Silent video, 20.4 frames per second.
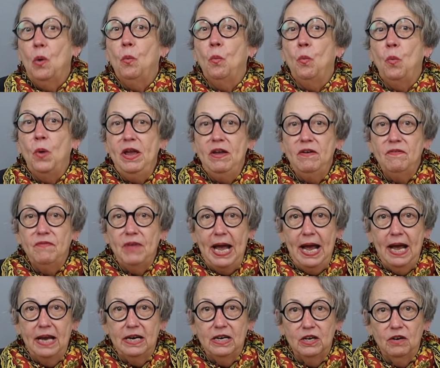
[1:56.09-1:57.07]
we've
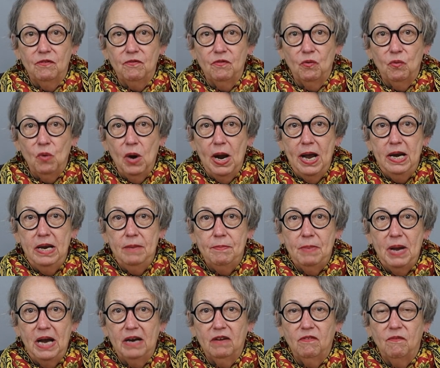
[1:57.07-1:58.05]
added a variety
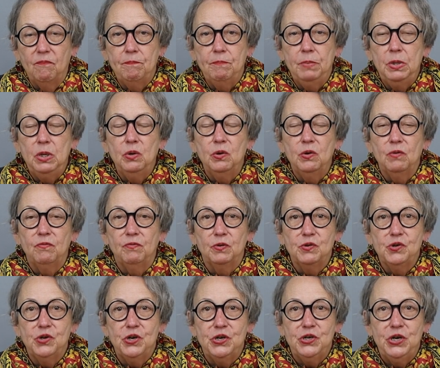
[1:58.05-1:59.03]
pack of beautiful
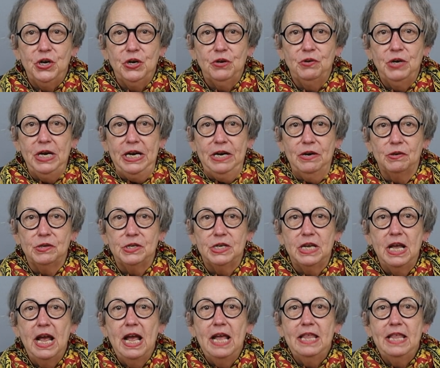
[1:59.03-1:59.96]
sashiko needles